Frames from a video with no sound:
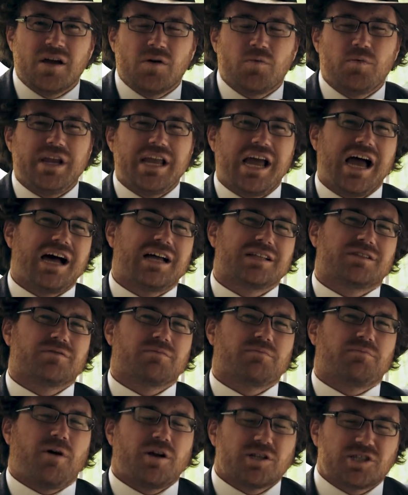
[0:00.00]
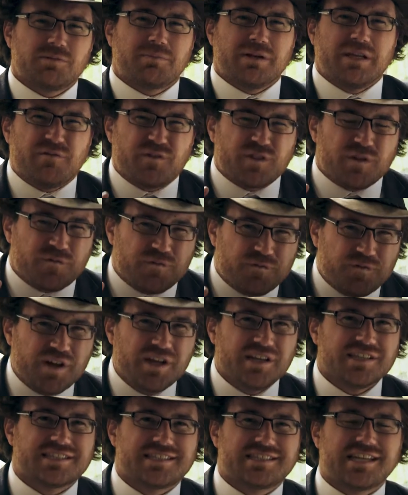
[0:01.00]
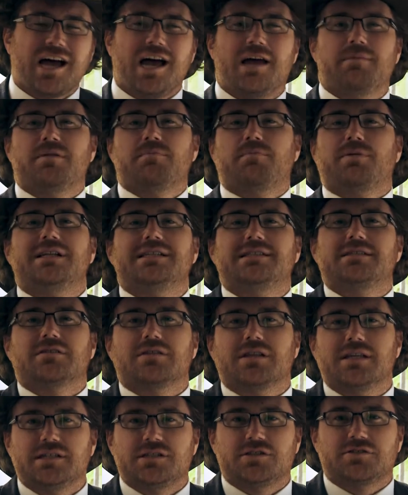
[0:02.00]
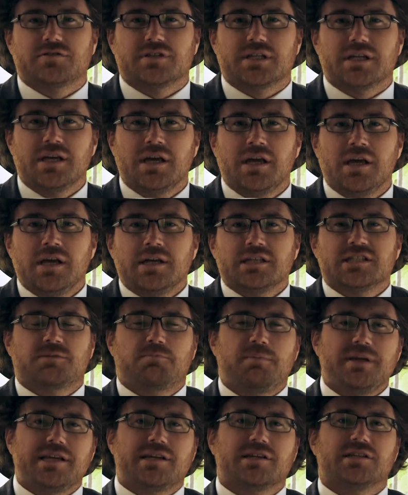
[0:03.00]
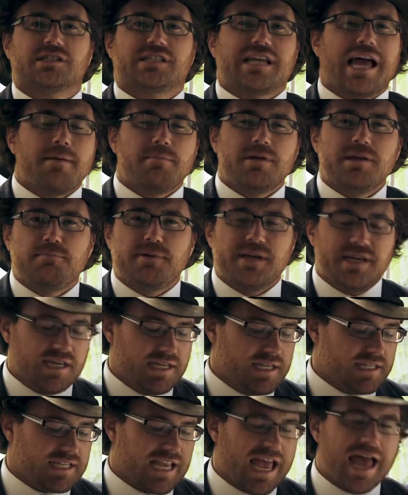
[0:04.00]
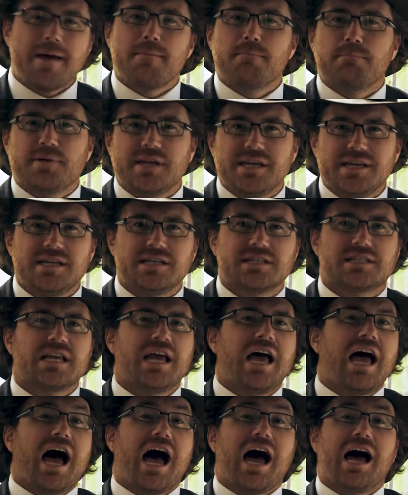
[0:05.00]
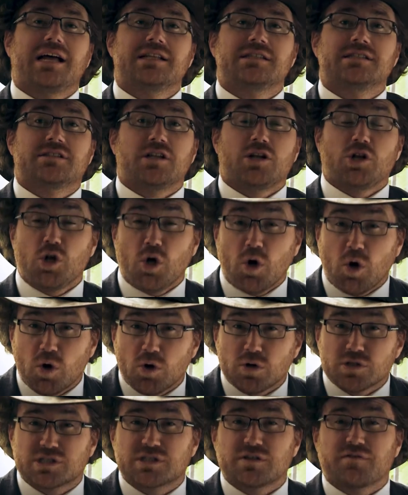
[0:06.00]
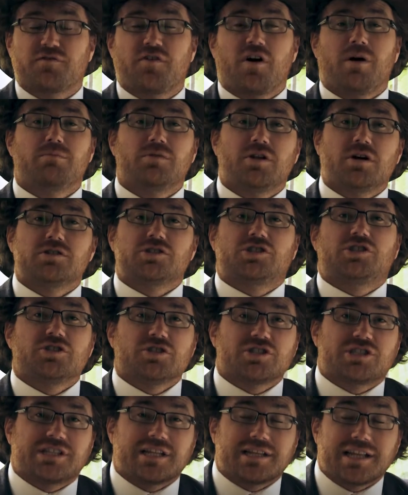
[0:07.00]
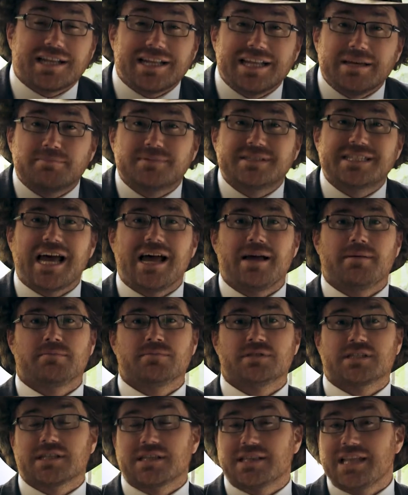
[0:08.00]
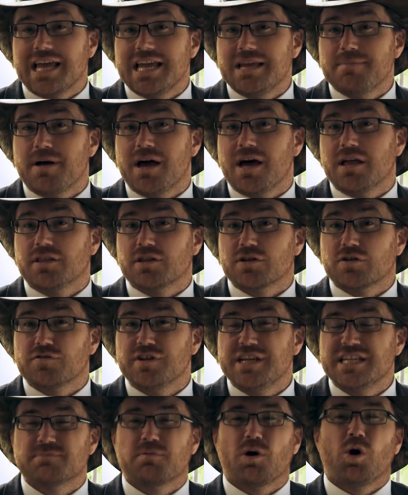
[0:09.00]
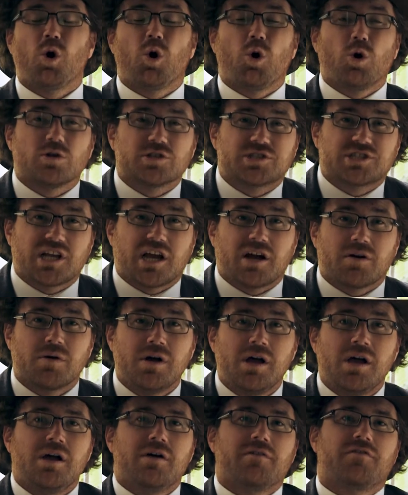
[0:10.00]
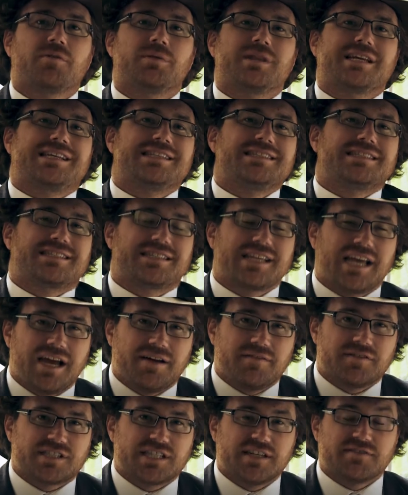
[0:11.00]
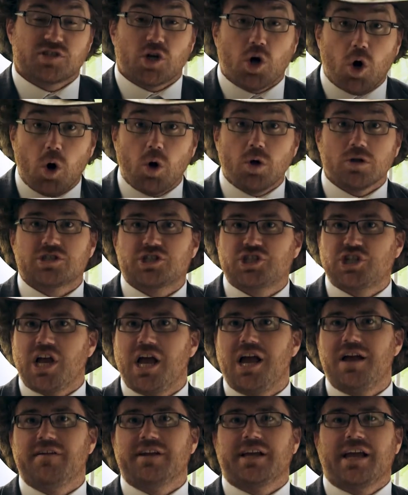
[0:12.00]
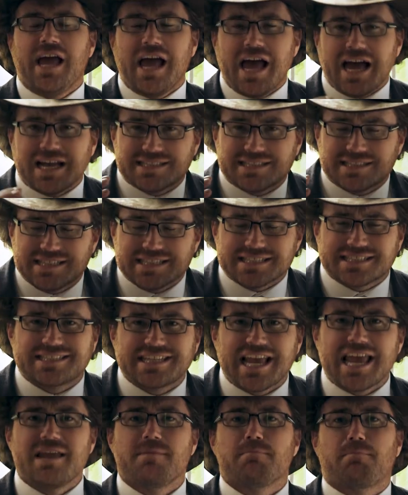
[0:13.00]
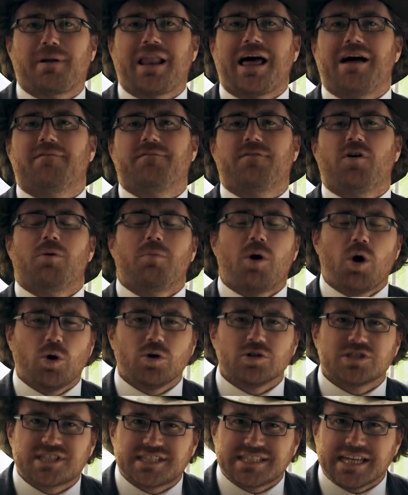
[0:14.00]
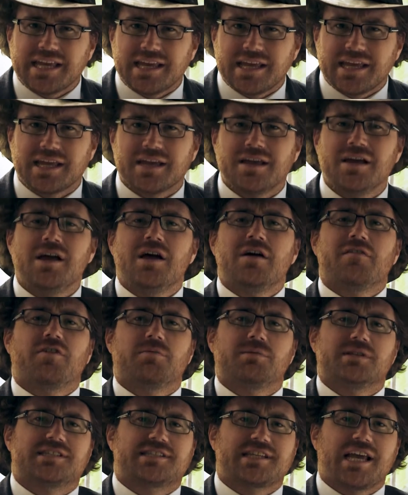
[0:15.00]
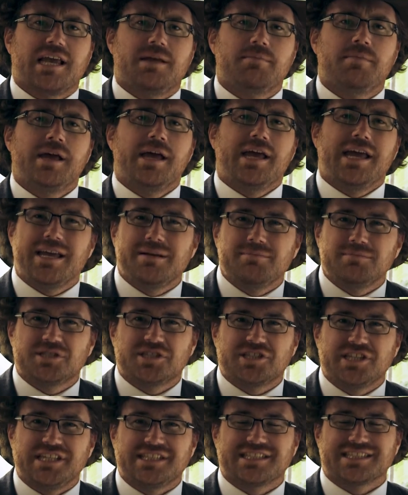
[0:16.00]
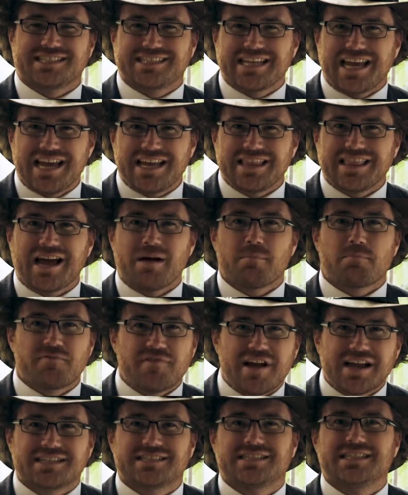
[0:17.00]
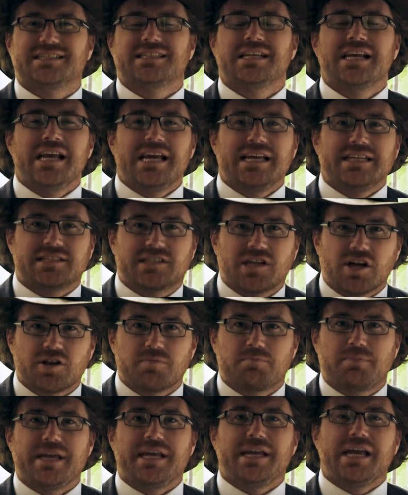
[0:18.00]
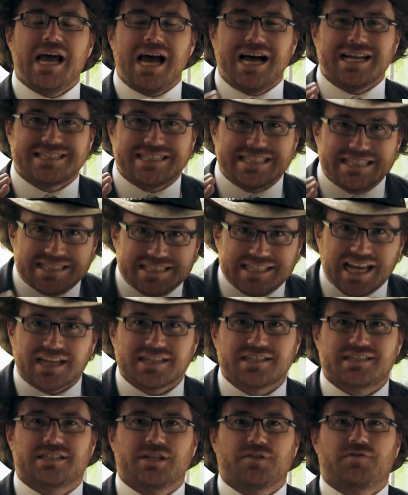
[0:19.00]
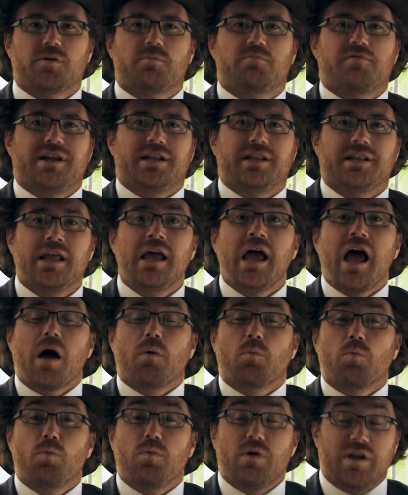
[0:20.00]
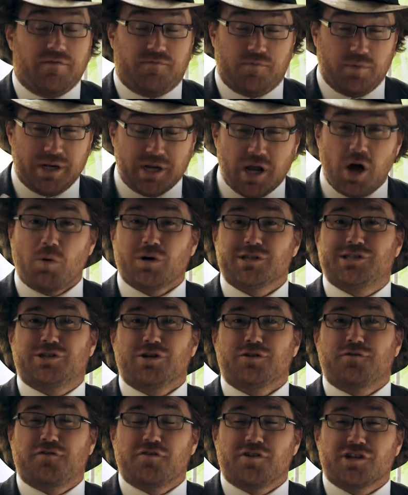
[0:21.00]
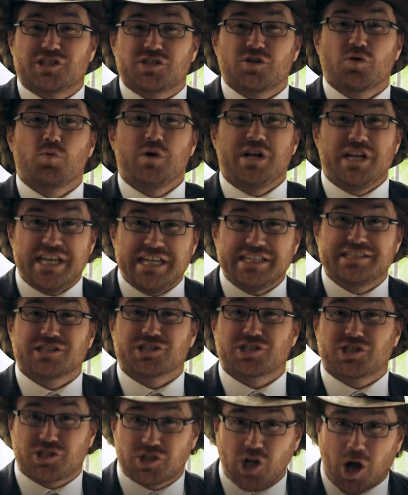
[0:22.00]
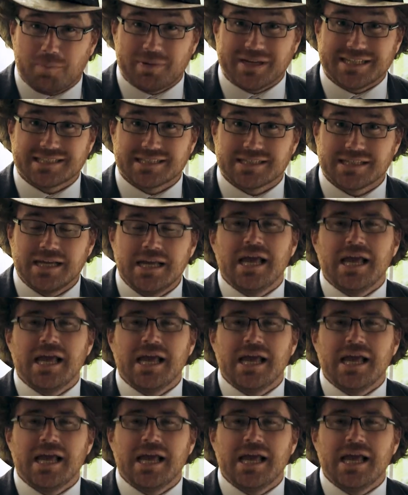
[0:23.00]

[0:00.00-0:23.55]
We had, possibly for the first time in political history, speakers, MEPs, MPs, and Lords from not just the Lib Dems, Labour, and the Greens, but also from the Conservatives, all sharing the same platform, all singing from the same hymn sheet, saying that Brexit is going to be a disaster for Britain, and if we know what's good for us, we need to stop it.